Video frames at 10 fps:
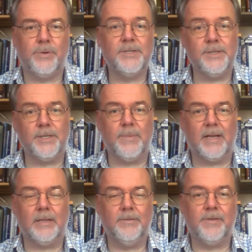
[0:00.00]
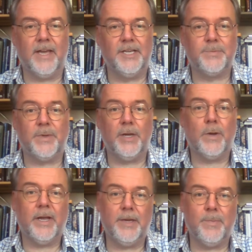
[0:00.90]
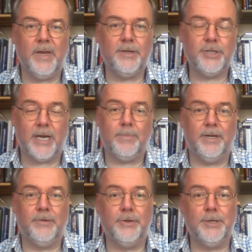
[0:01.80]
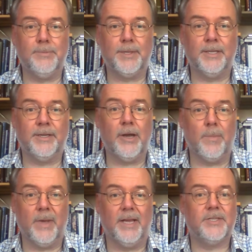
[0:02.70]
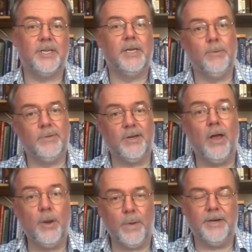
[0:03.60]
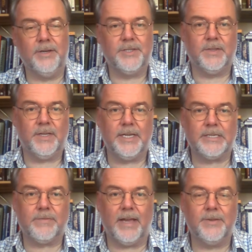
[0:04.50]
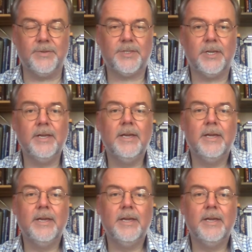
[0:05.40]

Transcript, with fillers: present at the Battle of Naseby, where he'd been a chaplain in the New Model Army, so he was an eyewitness to these events.